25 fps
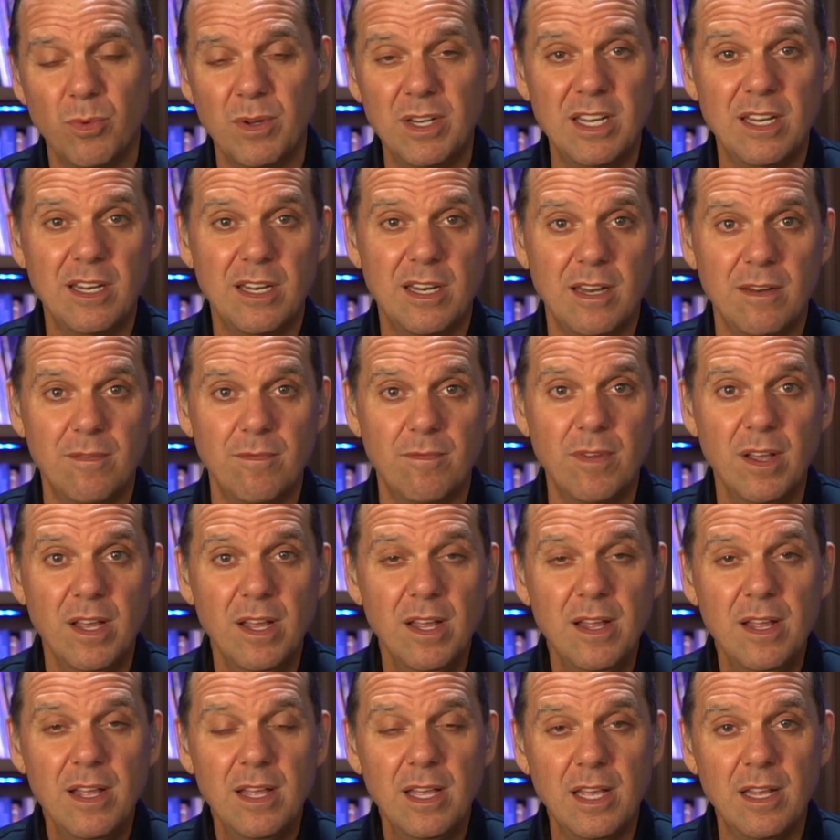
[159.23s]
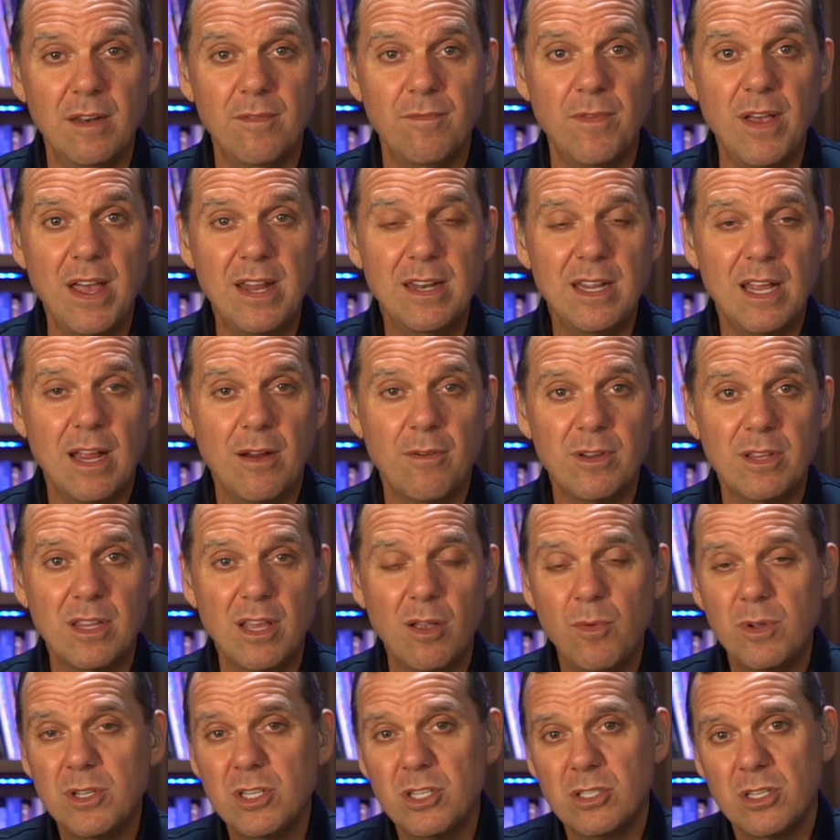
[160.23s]
We didn't in- invent
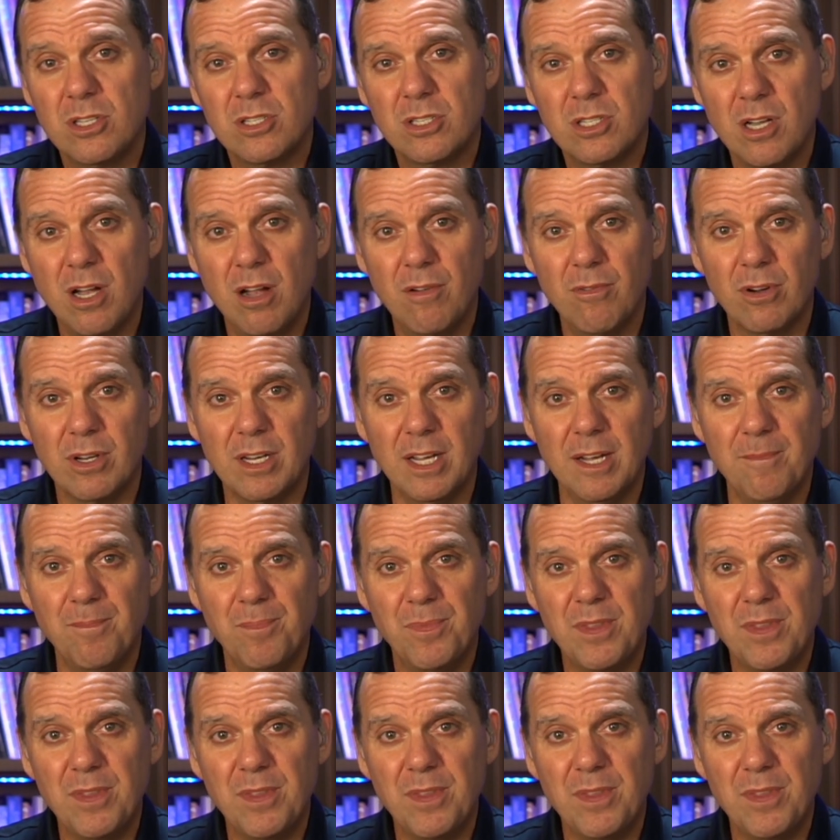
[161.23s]
everything, we just discovered it.